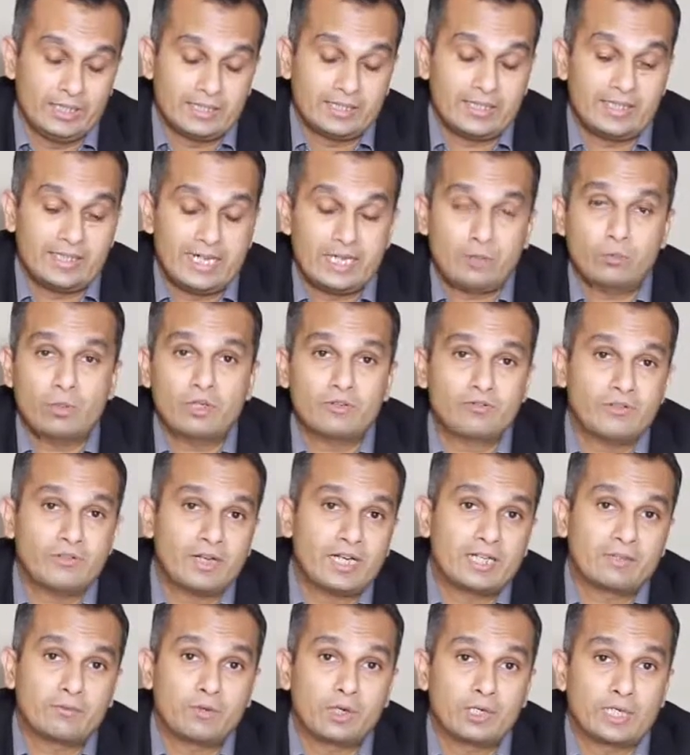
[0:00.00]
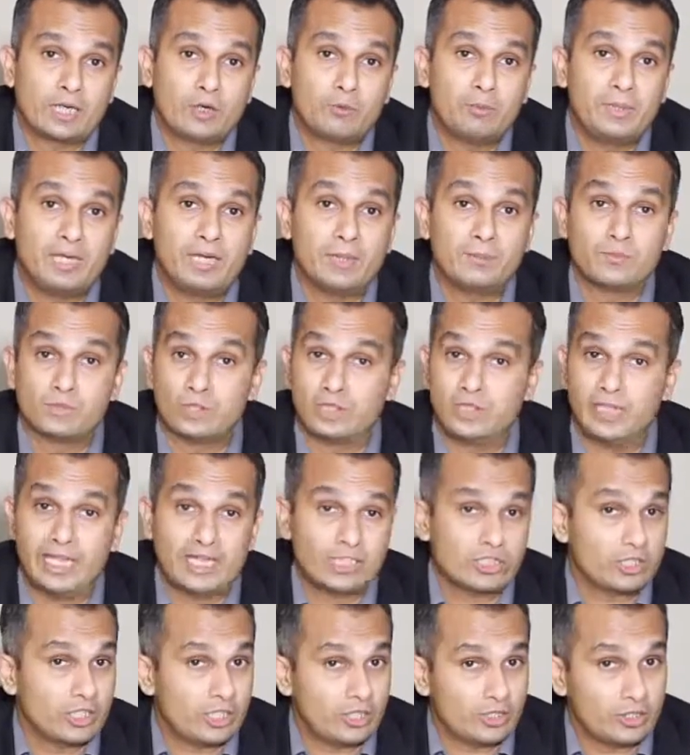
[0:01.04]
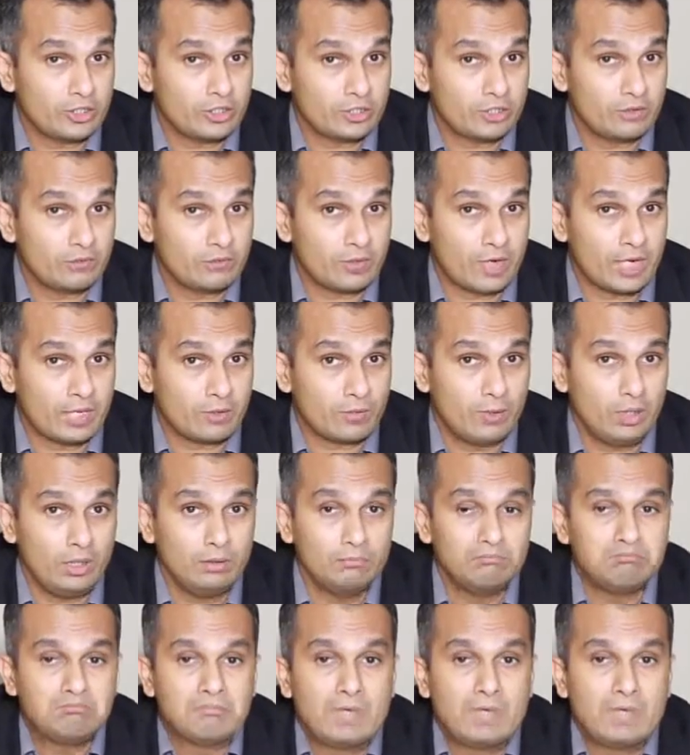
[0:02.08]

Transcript: the network firewall now becomes a next generation firewall.